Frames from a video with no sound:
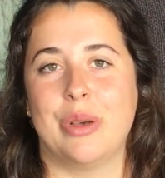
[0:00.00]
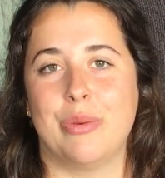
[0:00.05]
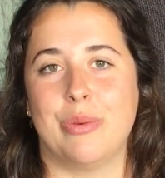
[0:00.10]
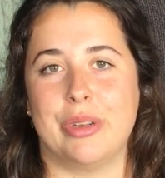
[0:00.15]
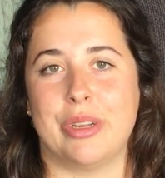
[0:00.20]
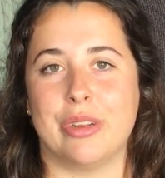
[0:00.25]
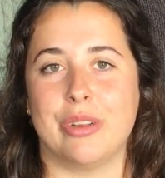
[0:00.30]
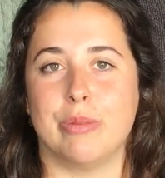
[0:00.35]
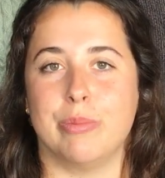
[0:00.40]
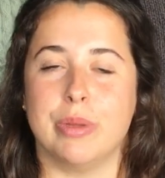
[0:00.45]

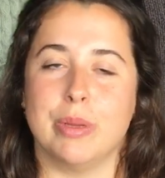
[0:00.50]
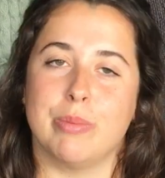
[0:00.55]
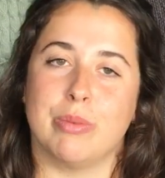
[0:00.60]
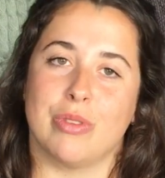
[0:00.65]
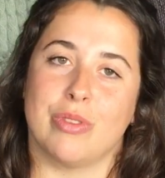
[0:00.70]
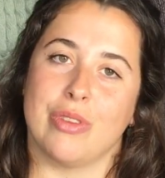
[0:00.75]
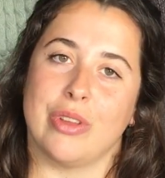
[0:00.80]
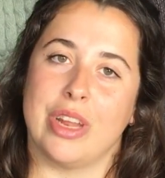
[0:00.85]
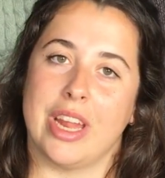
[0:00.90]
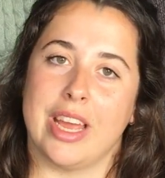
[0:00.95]
with other
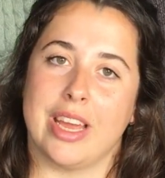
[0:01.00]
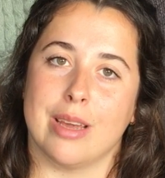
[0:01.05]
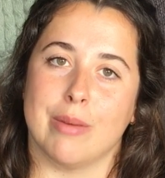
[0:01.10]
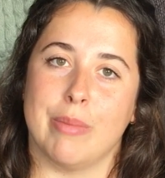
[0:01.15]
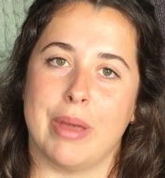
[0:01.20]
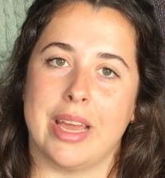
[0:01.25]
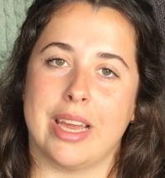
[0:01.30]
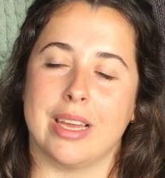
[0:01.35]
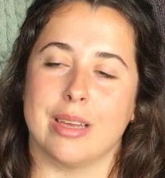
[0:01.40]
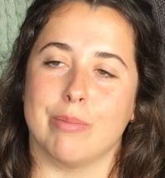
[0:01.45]
people so they can
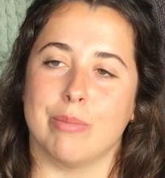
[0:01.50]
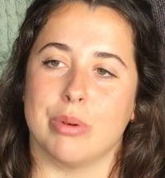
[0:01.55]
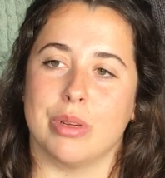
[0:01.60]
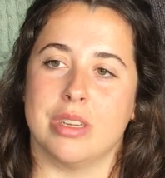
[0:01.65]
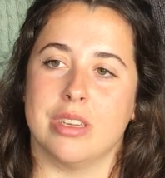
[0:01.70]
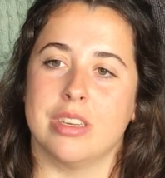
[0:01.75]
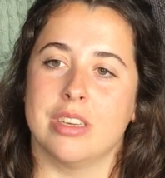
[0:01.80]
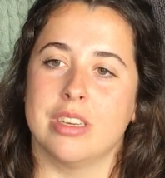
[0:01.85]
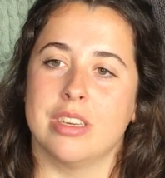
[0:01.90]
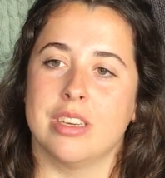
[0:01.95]
make it,
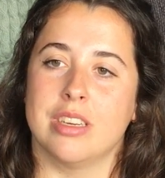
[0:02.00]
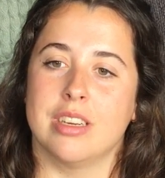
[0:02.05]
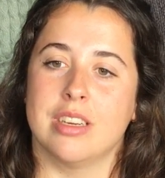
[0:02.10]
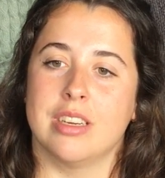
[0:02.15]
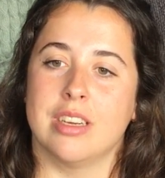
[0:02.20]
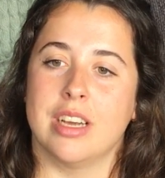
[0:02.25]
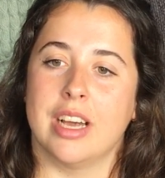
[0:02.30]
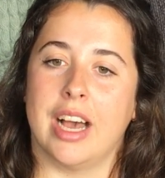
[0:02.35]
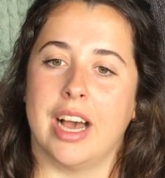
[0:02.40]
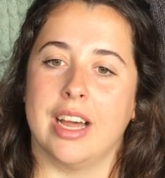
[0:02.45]
but
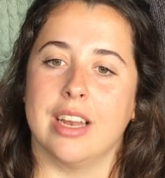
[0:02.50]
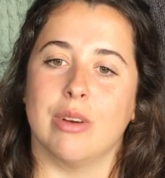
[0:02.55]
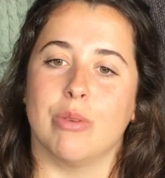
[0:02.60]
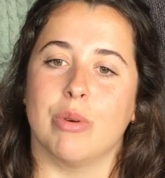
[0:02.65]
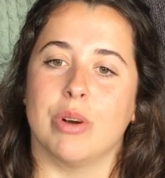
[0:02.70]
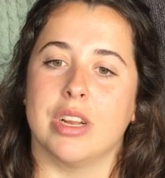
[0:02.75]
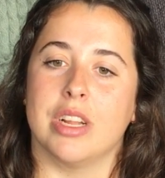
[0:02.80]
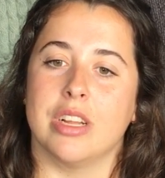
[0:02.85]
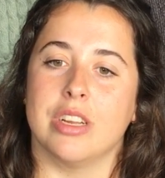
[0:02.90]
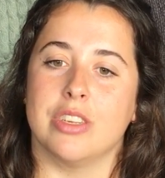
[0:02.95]
I don't
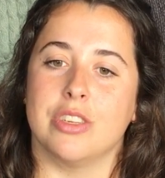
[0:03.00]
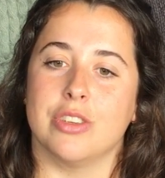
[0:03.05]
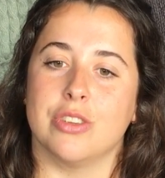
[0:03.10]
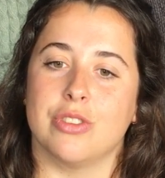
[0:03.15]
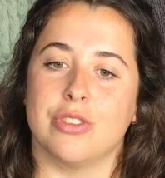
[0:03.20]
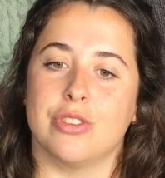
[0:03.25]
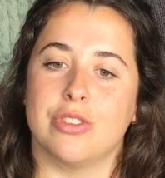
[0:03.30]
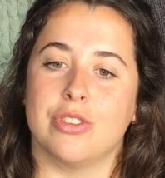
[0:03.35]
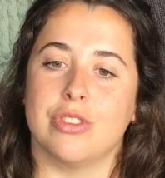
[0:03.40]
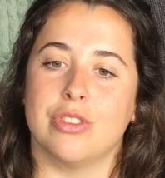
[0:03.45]
want to
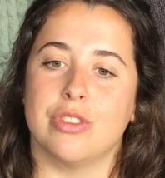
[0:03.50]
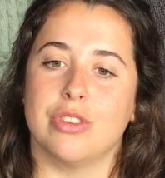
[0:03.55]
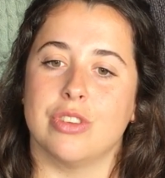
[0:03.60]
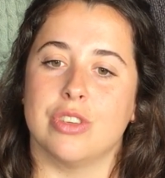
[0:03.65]
just